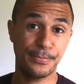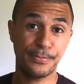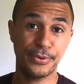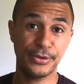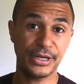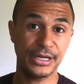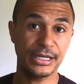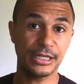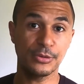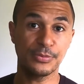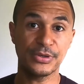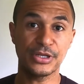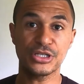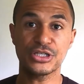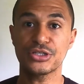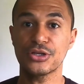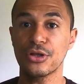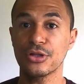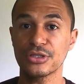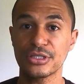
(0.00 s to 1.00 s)
put a little bit of
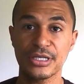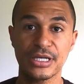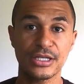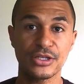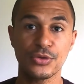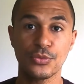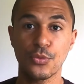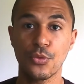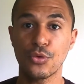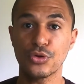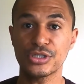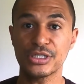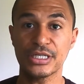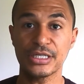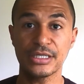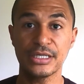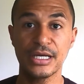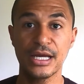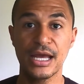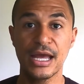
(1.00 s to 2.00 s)
salt in your water,